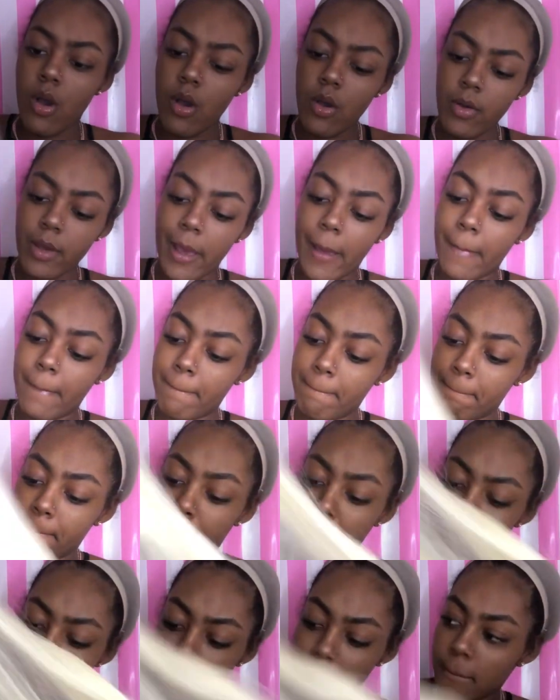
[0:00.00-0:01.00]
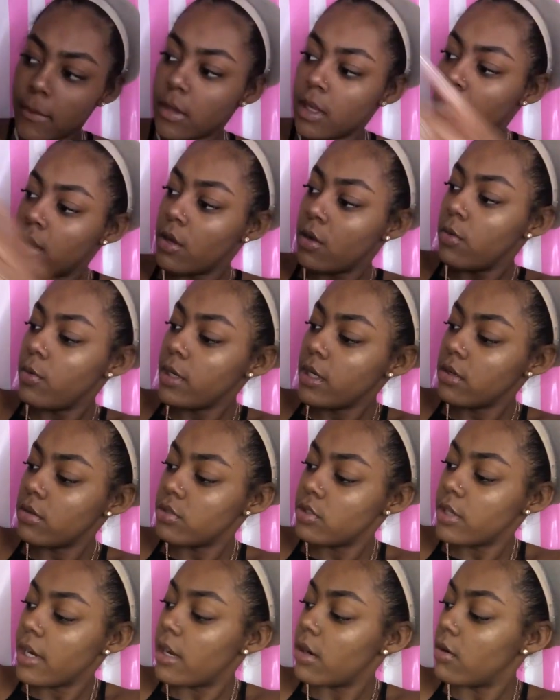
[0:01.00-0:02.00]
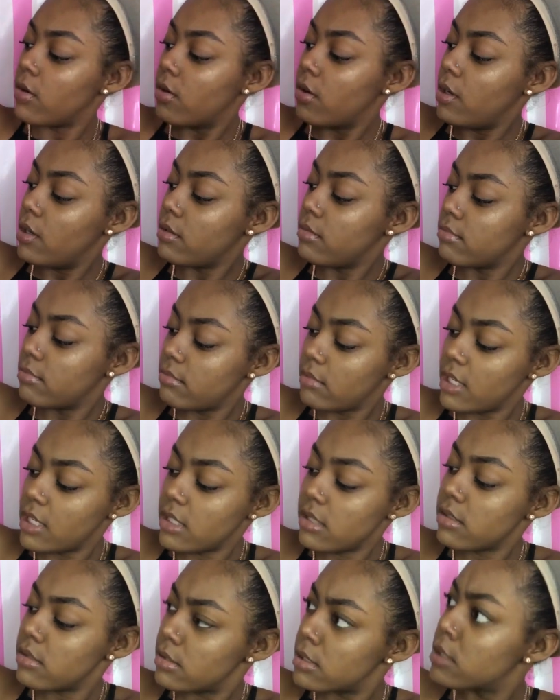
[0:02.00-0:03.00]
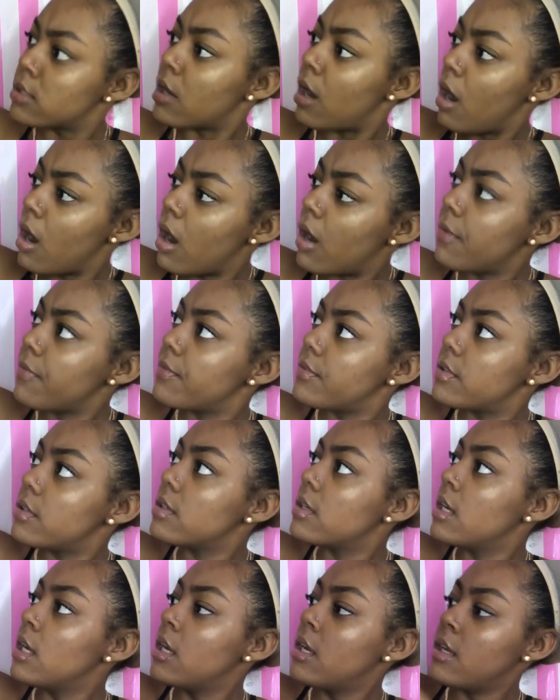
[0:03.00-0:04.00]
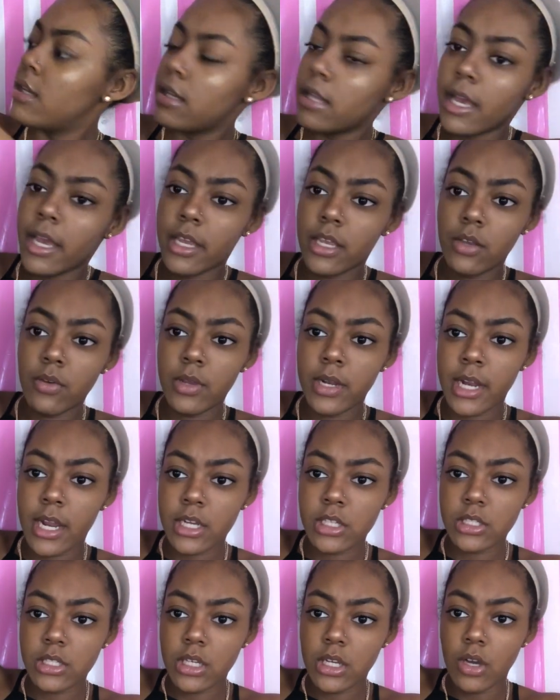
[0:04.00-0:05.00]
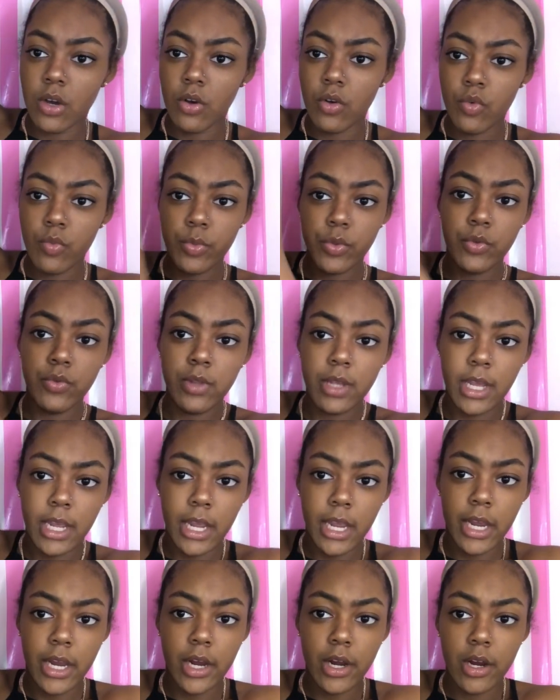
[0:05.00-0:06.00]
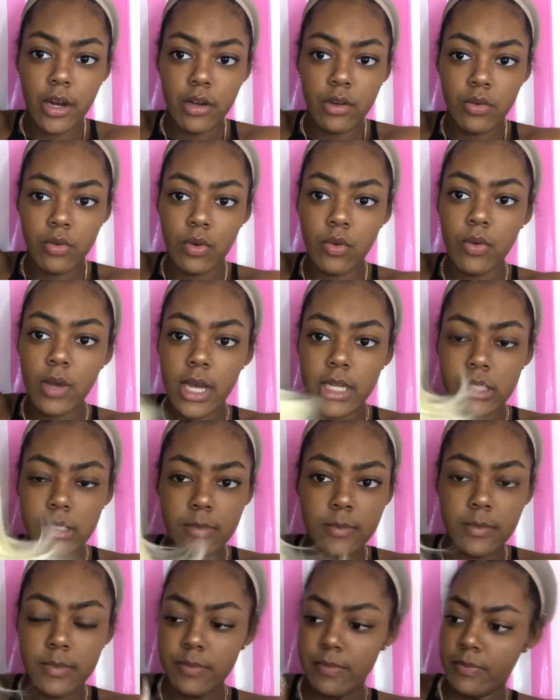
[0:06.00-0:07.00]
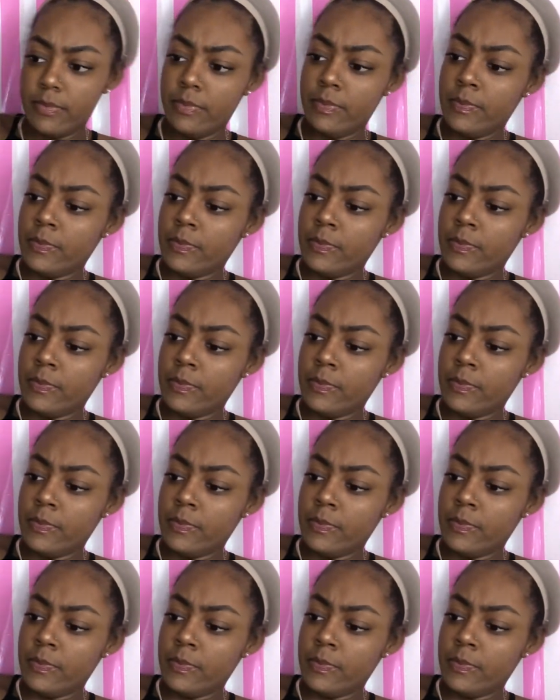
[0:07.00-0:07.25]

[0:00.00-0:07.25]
Okay. We're gonna try it on. It's soft. Like, you can actually comb through the hair. You know, got some.